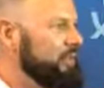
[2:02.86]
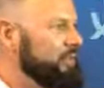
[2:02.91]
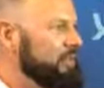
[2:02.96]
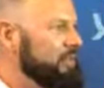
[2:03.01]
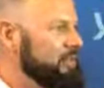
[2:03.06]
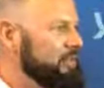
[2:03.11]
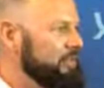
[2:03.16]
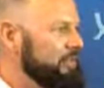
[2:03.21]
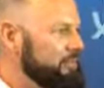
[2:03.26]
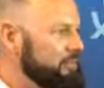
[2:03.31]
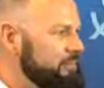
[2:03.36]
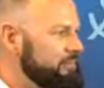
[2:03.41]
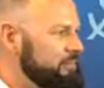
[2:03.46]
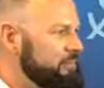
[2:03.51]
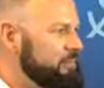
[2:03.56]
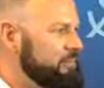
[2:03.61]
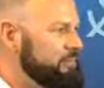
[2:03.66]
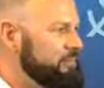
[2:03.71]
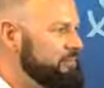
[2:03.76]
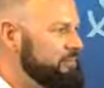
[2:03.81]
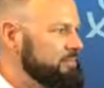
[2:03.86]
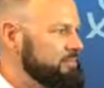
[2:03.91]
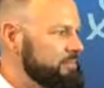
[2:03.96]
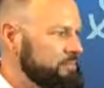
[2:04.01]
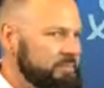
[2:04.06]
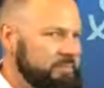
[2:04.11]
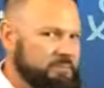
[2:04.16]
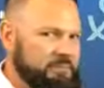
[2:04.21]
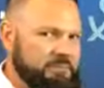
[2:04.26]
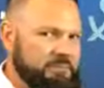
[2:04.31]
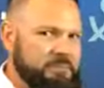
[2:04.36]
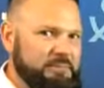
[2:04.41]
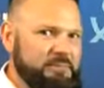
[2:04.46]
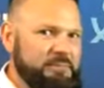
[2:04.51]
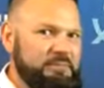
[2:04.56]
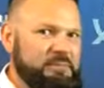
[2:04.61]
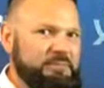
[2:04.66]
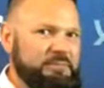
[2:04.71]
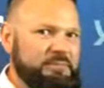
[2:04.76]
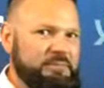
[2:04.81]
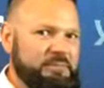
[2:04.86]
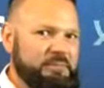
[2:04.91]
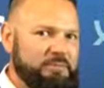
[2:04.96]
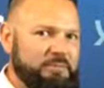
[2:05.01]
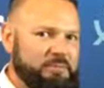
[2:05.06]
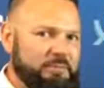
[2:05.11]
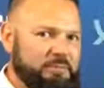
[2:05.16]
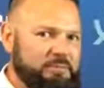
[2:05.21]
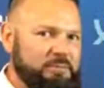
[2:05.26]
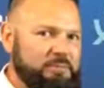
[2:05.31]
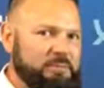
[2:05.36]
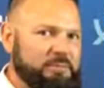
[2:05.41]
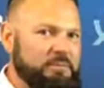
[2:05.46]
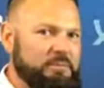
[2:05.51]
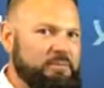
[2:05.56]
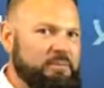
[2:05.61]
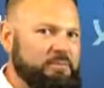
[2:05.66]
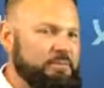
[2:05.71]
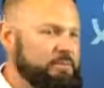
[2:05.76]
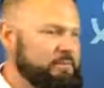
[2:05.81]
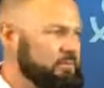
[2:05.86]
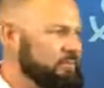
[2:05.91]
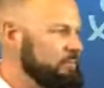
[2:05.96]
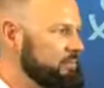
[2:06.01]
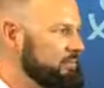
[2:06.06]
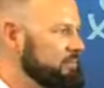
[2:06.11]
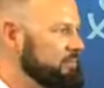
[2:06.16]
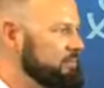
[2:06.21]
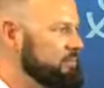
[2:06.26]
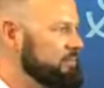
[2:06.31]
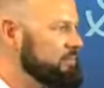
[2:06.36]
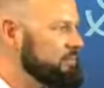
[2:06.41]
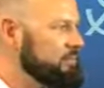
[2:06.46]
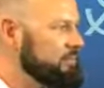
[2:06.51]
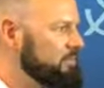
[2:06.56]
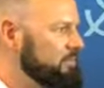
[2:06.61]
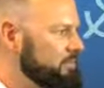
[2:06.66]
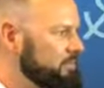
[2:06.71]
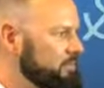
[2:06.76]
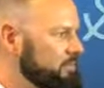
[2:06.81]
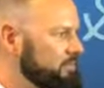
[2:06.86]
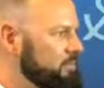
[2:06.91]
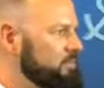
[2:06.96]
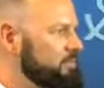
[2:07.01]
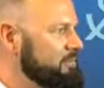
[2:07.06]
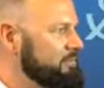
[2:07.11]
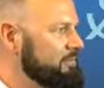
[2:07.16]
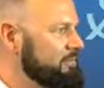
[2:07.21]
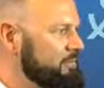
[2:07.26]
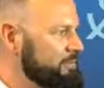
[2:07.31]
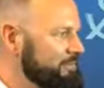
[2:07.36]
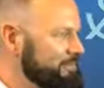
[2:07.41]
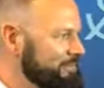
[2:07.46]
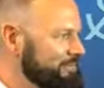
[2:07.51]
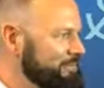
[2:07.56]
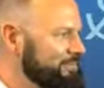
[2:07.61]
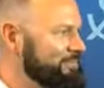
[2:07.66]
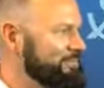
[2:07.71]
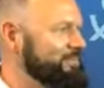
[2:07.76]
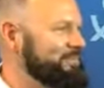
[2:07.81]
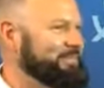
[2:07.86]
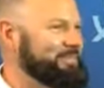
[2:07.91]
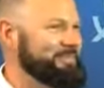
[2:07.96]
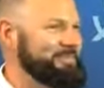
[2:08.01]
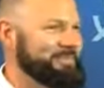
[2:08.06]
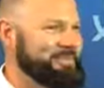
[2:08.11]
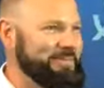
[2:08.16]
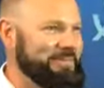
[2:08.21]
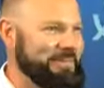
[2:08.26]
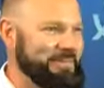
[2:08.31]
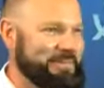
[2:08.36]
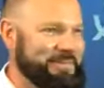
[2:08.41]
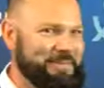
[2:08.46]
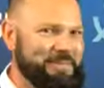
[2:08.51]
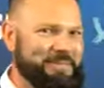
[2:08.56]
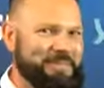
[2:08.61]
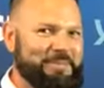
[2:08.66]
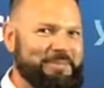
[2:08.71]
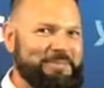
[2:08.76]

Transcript: (not speaking)